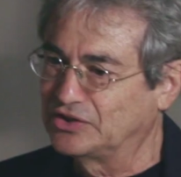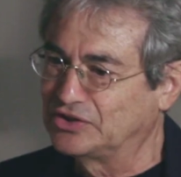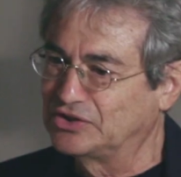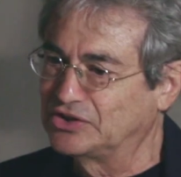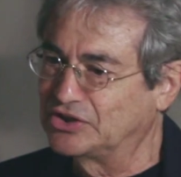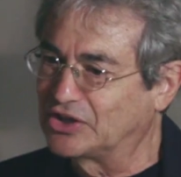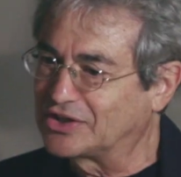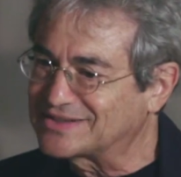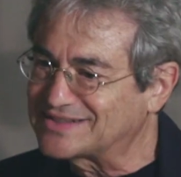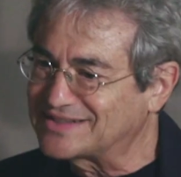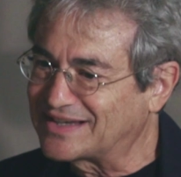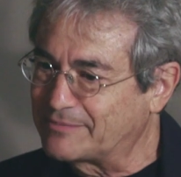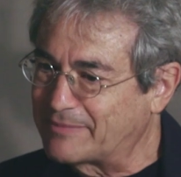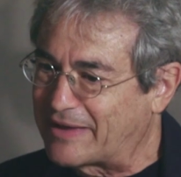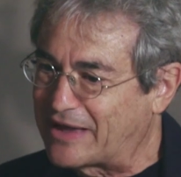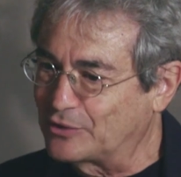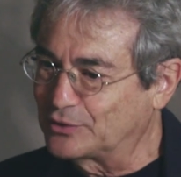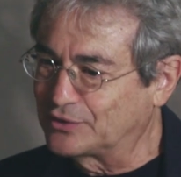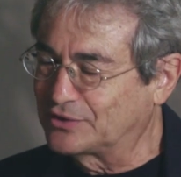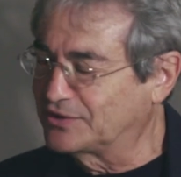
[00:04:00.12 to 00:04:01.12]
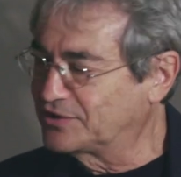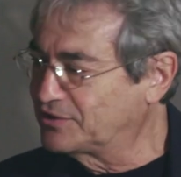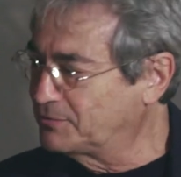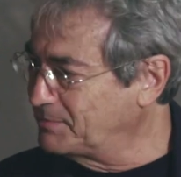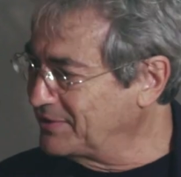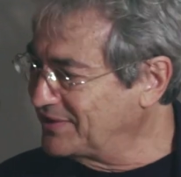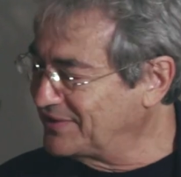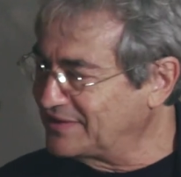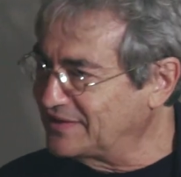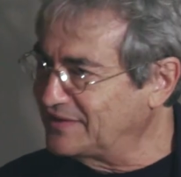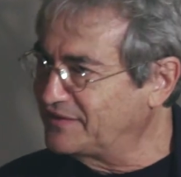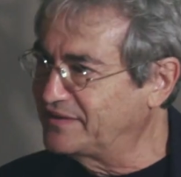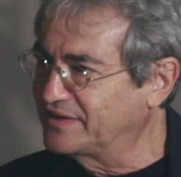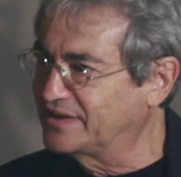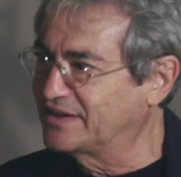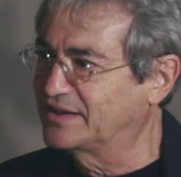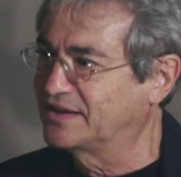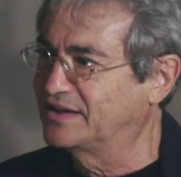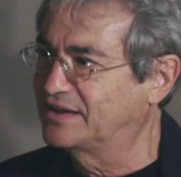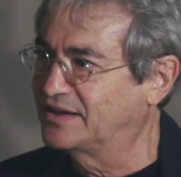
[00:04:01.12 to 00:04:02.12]
not about a
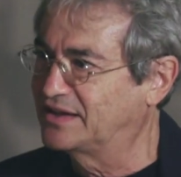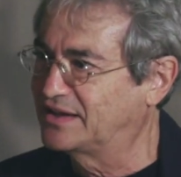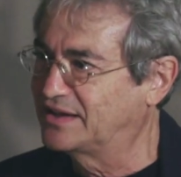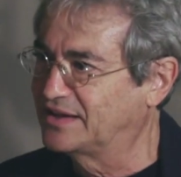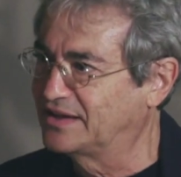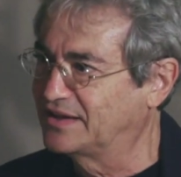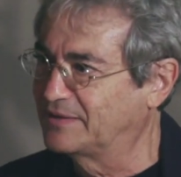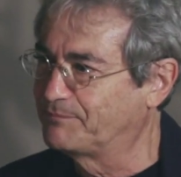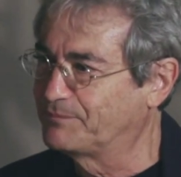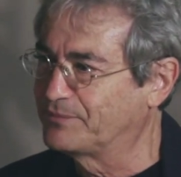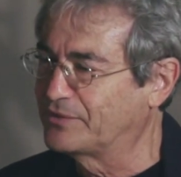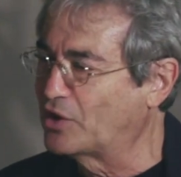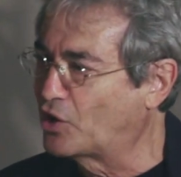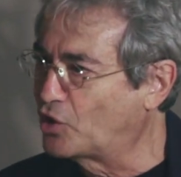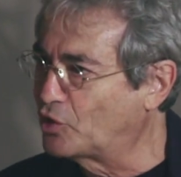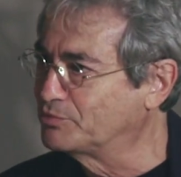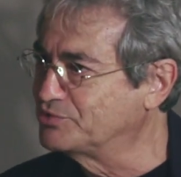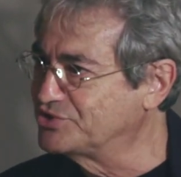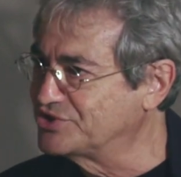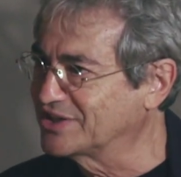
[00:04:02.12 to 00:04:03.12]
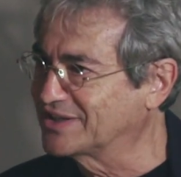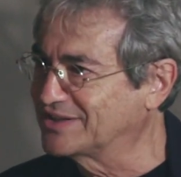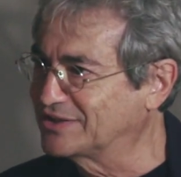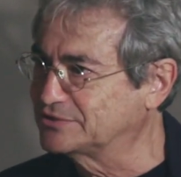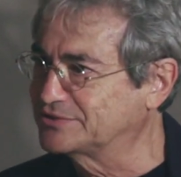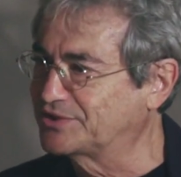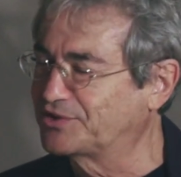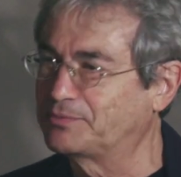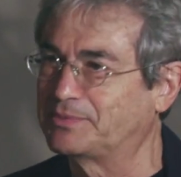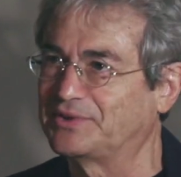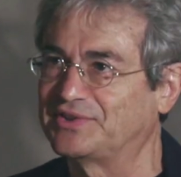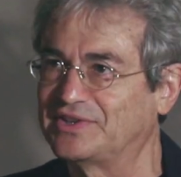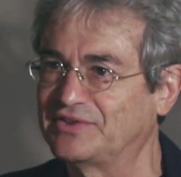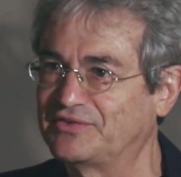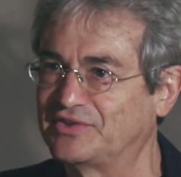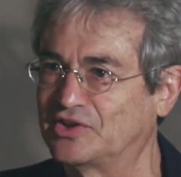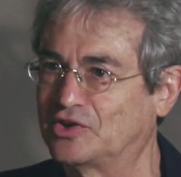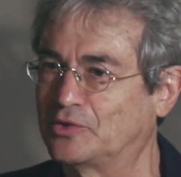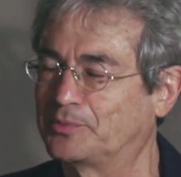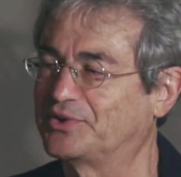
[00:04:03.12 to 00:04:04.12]
specific object or a
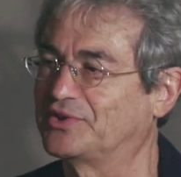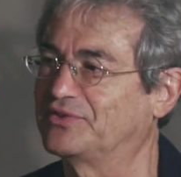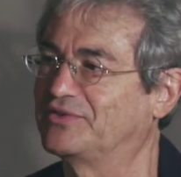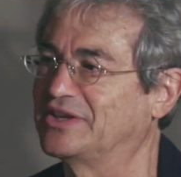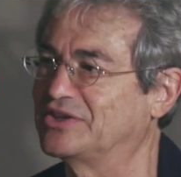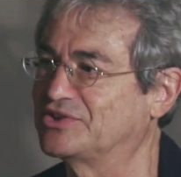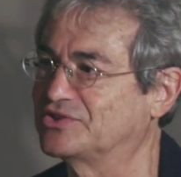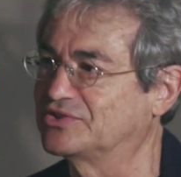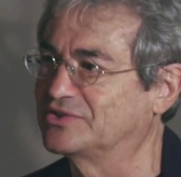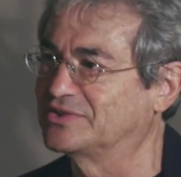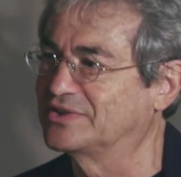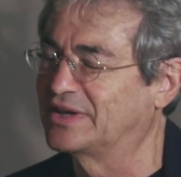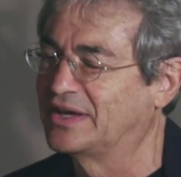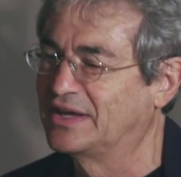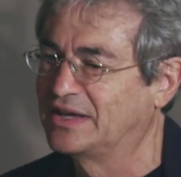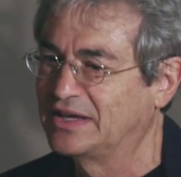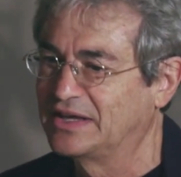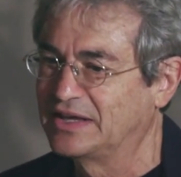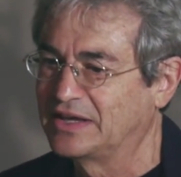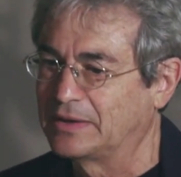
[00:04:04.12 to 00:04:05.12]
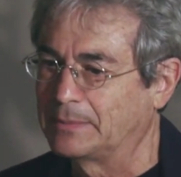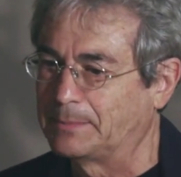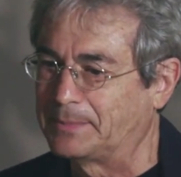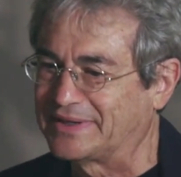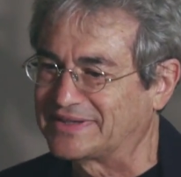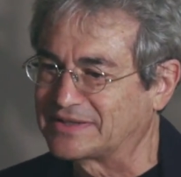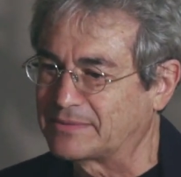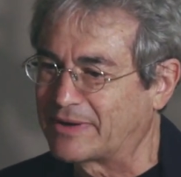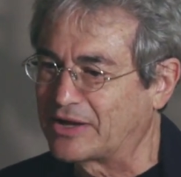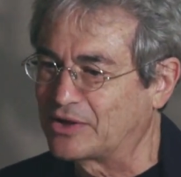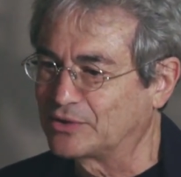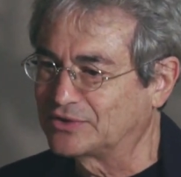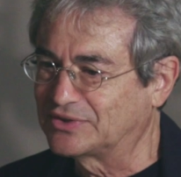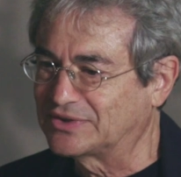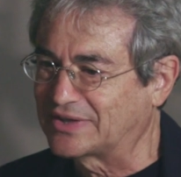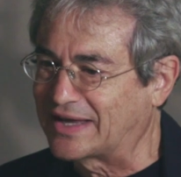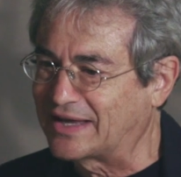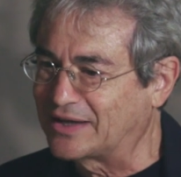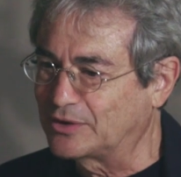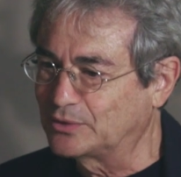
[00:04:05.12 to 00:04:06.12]
specific observation, but about
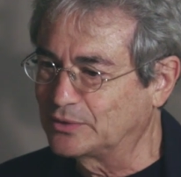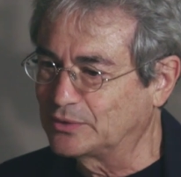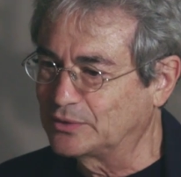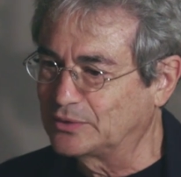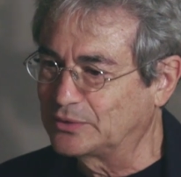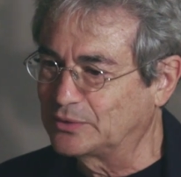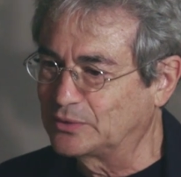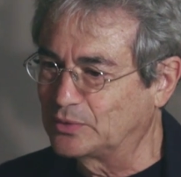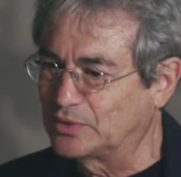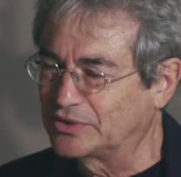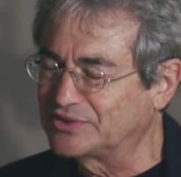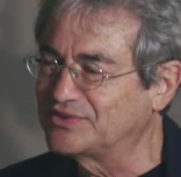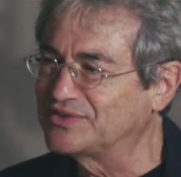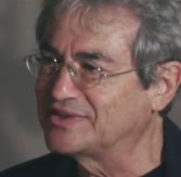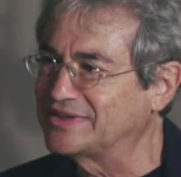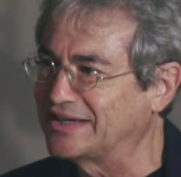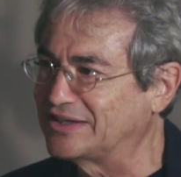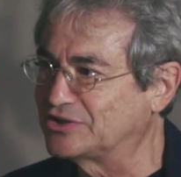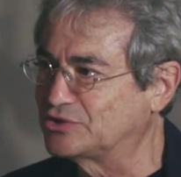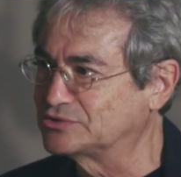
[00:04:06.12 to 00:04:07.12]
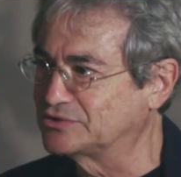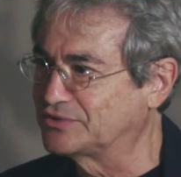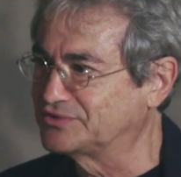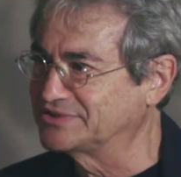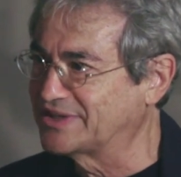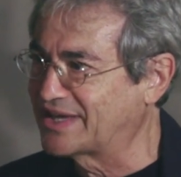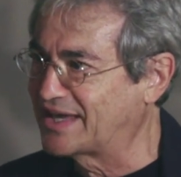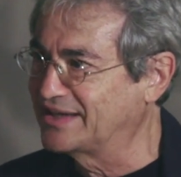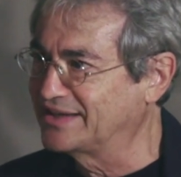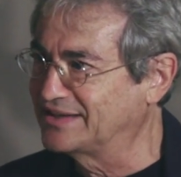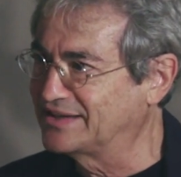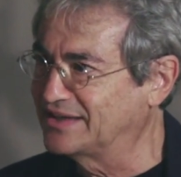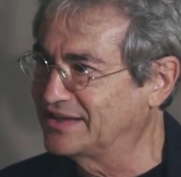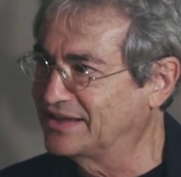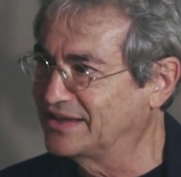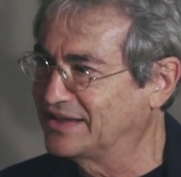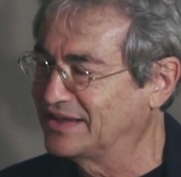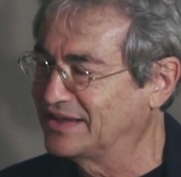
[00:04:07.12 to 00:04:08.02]
what is the nature of reality,